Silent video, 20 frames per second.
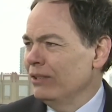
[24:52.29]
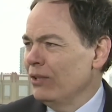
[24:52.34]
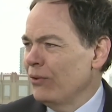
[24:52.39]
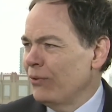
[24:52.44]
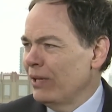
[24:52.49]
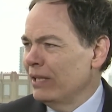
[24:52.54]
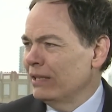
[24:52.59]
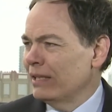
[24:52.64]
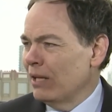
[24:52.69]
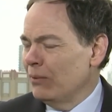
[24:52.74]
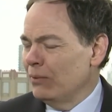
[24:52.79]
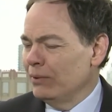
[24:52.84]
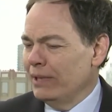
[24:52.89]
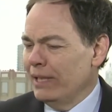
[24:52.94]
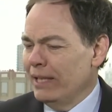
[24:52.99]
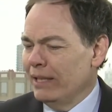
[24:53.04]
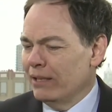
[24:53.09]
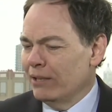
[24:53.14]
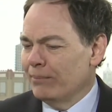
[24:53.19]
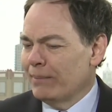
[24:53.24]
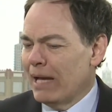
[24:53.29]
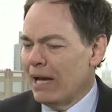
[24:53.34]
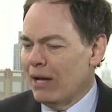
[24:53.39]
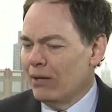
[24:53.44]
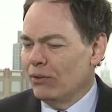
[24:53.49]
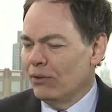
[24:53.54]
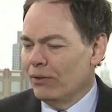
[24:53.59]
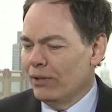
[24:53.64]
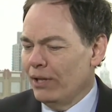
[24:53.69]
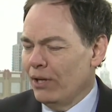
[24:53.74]
You think that when they come
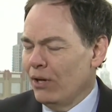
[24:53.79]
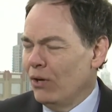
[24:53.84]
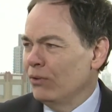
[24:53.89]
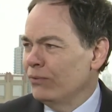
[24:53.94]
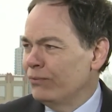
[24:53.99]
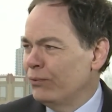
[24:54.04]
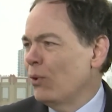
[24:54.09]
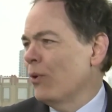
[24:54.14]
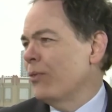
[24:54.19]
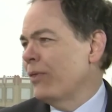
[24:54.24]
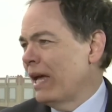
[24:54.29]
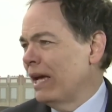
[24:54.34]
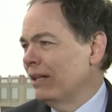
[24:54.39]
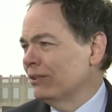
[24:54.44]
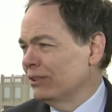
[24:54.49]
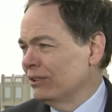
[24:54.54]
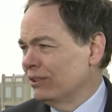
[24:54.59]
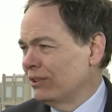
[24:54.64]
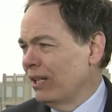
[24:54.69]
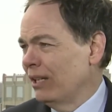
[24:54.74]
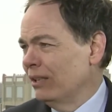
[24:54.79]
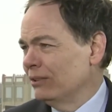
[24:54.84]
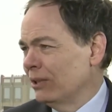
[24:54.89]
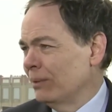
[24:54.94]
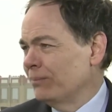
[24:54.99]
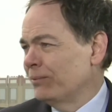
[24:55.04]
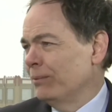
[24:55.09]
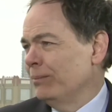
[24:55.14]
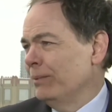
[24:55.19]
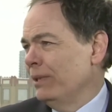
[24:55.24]
out, or they own 4,000 tons
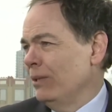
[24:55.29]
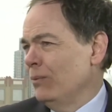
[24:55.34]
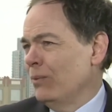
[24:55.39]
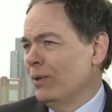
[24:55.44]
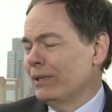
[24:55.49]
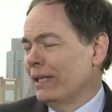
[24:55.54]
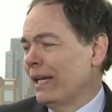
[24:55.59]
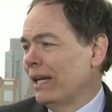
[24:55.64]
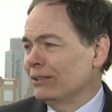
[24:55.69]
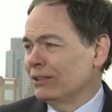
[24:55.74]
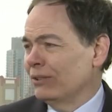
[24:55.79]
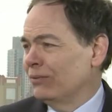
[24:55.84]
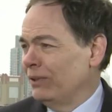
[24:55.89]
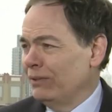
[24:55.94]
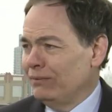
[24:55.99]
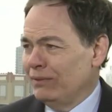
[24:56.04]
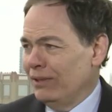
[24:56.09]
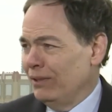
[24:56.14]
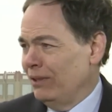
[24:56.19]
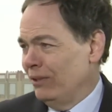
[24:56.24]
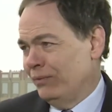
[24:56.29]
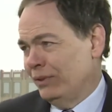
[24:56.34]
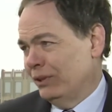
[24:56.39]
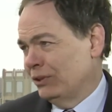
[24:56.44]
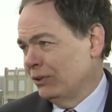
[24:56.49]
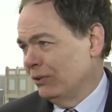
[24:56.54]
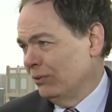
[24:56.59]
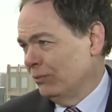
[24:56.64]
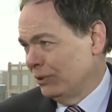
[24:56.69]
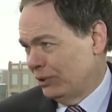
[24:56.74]
up from the 1,050, the official